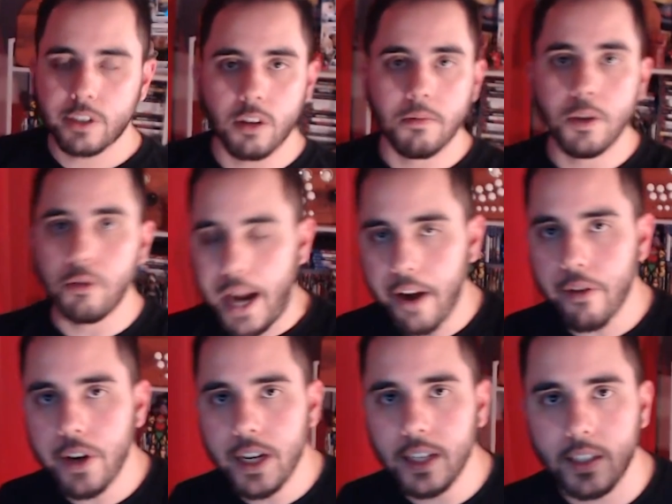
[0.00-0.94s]
some new
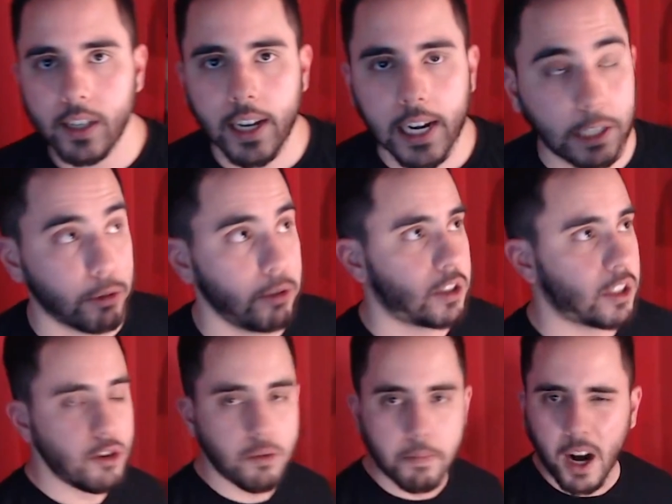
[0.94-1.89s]
areas,
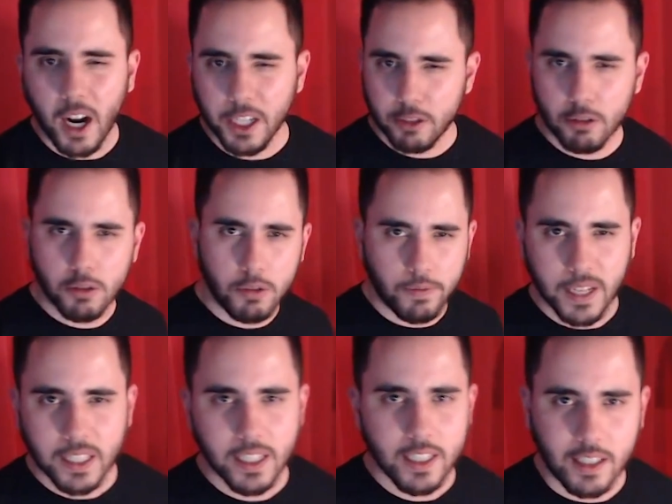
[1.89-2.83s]
introduced a new monster, new
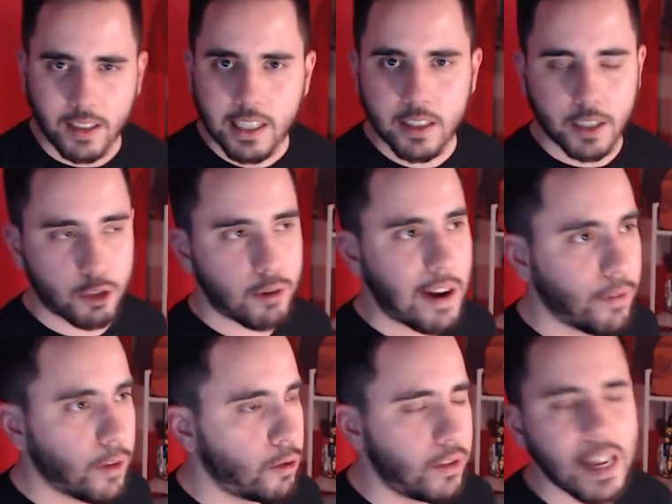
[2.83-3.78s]
villain in Lisa
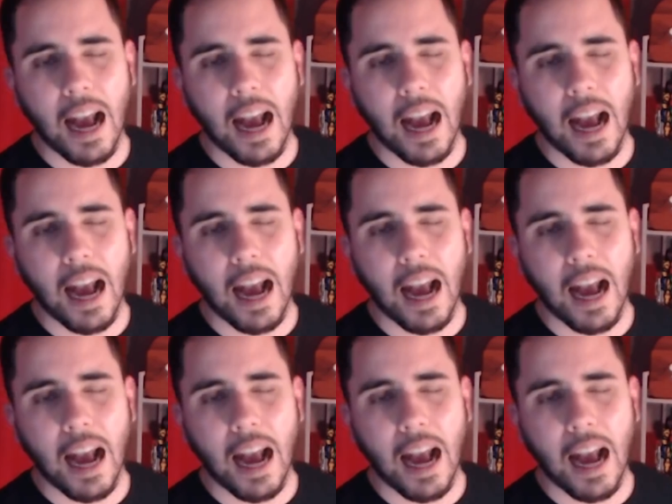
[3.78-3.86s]
Trevor, who's